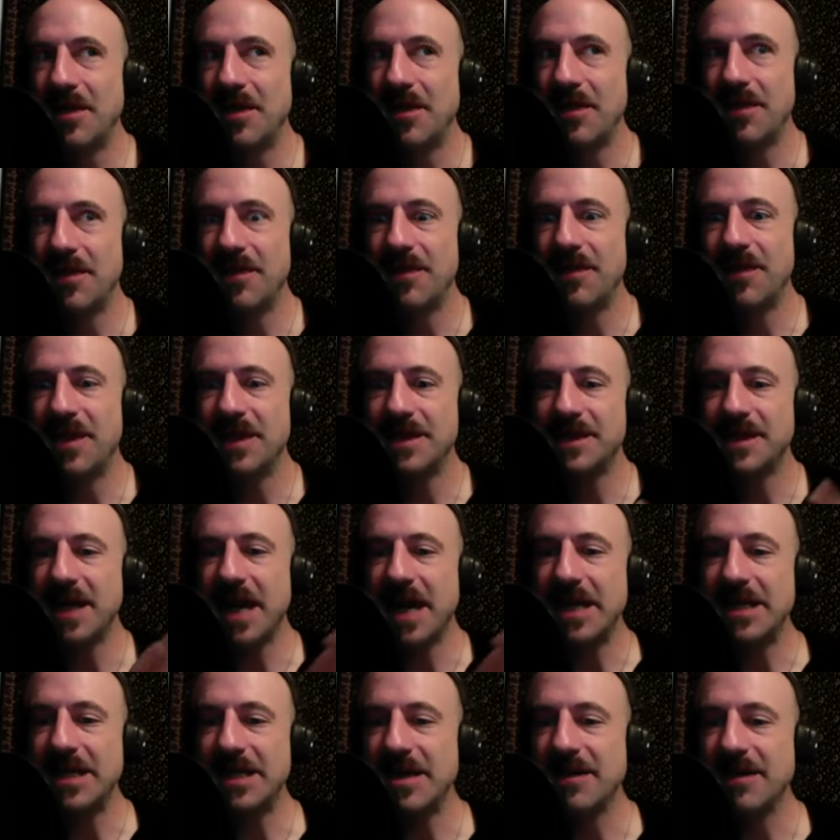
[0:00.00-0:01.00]
this
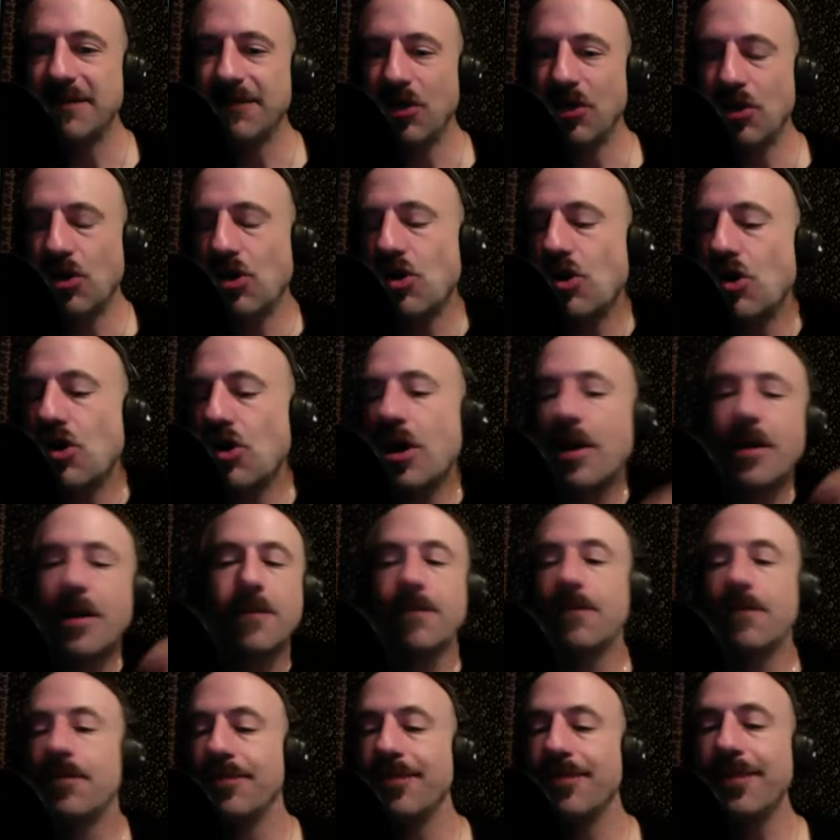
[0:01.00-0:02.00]
idea of her
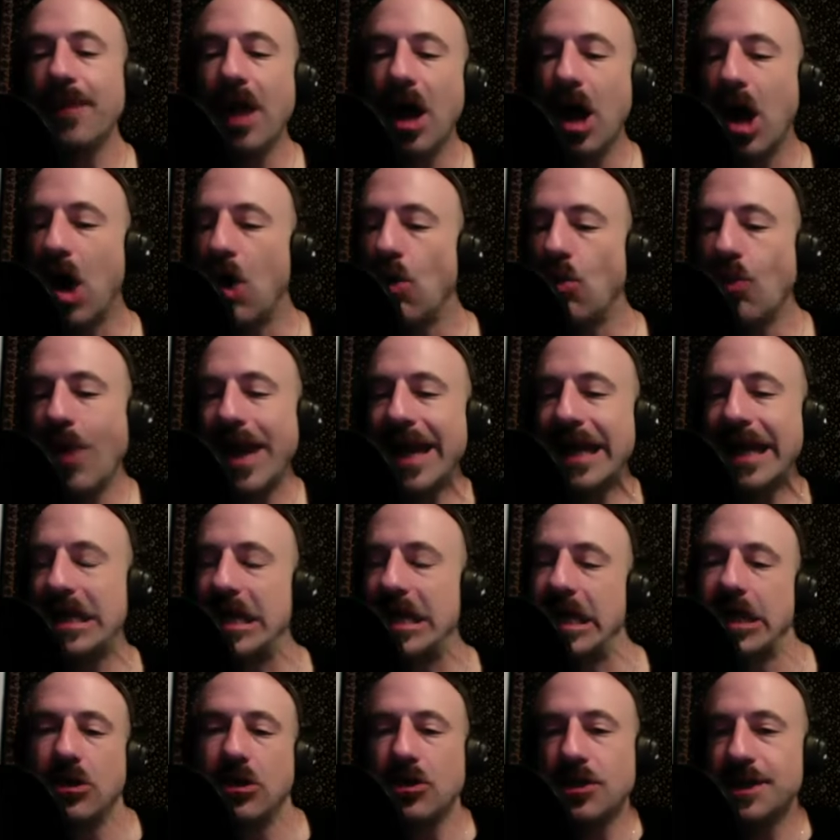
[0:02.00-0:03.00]

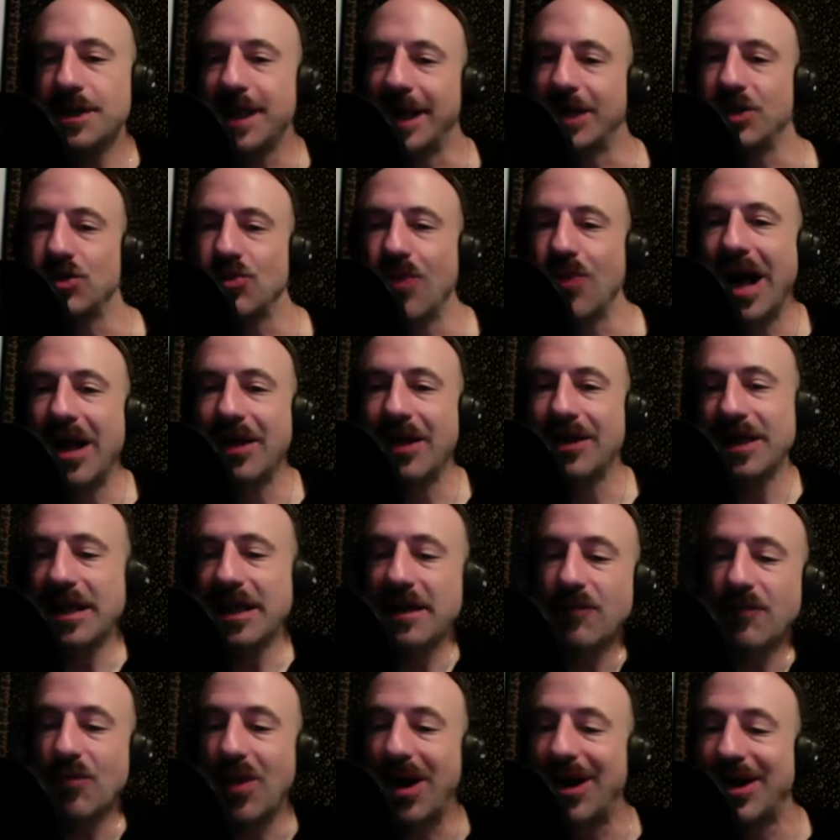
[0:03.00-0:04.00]
awakening her sexuality,
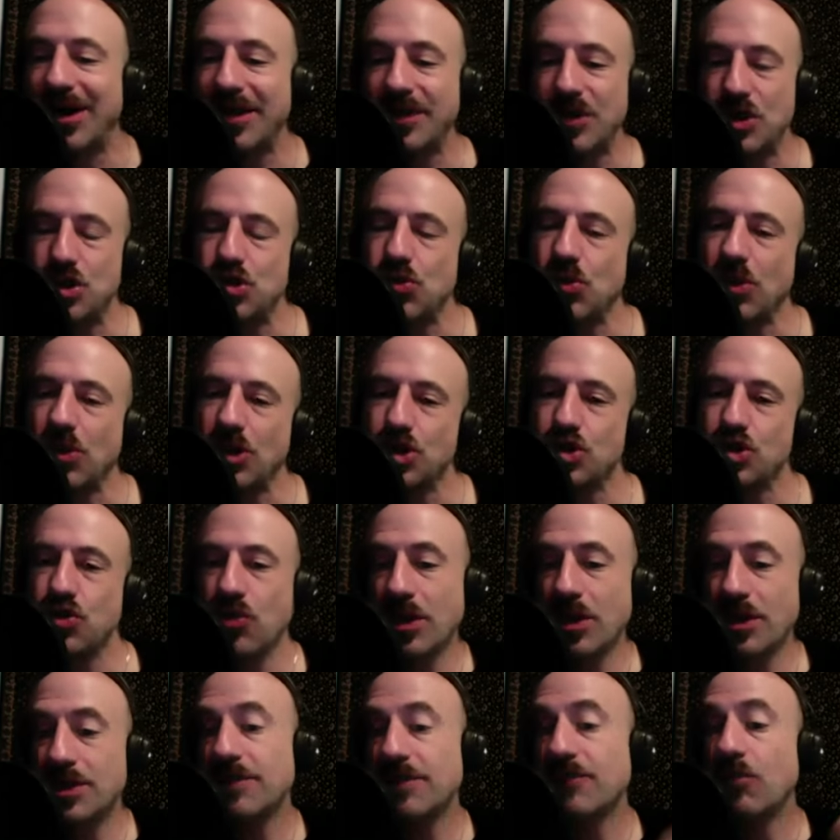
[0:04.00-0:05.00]
of wearing the short
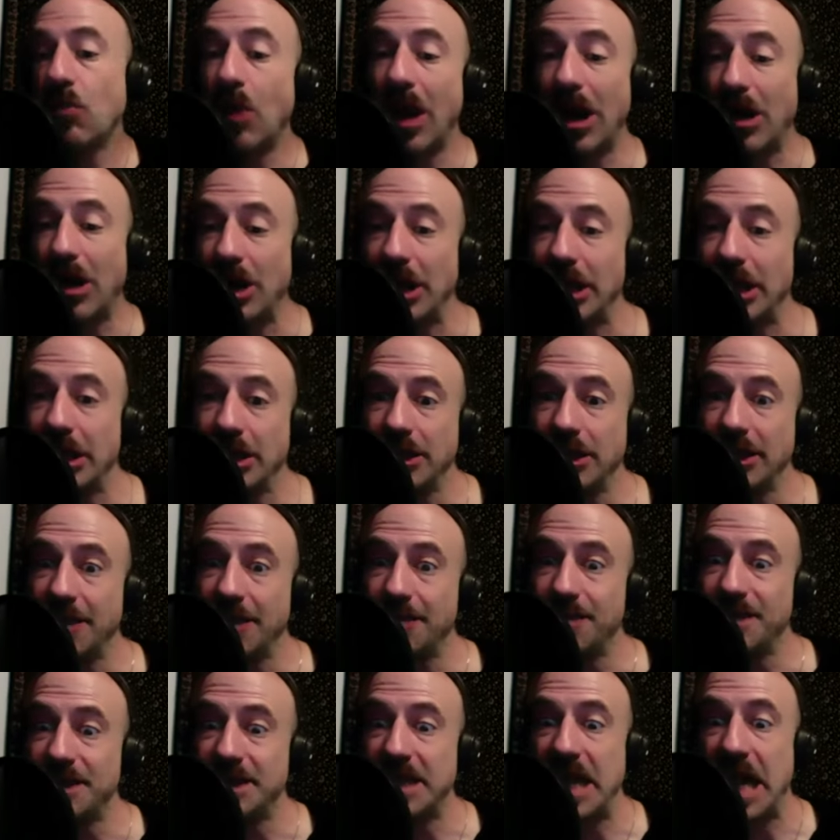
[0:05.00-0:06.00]
shorts, of wearing the
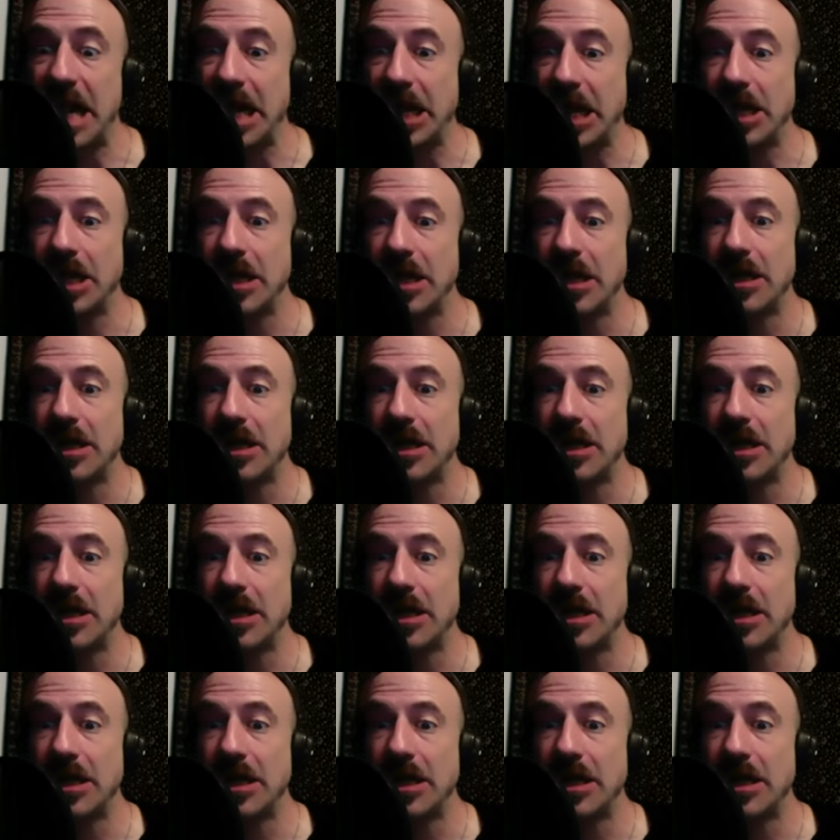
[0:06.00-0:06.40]
lipstick,